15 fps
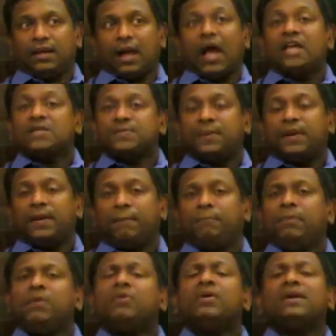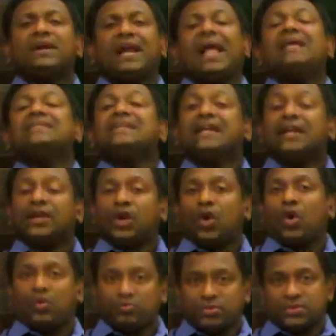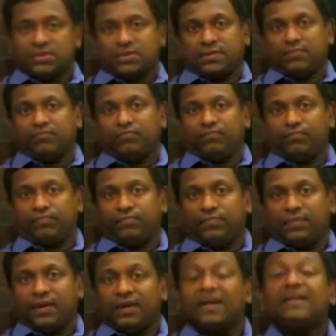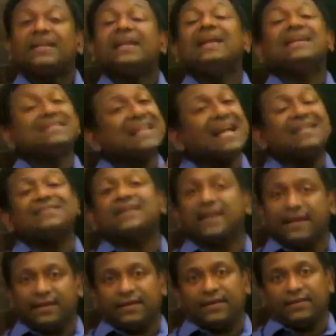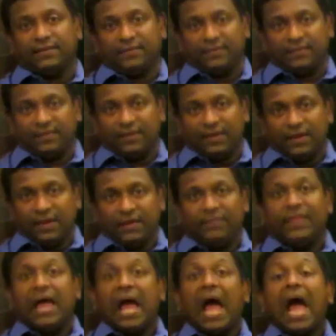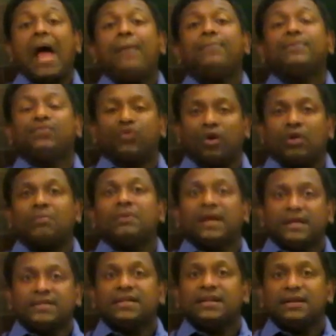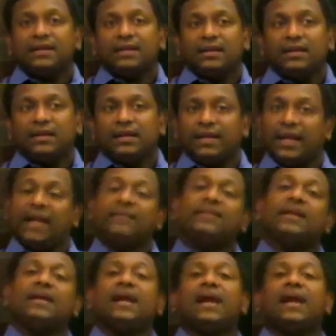as per pure classical norms written in Sanskrit, the apt formulation, either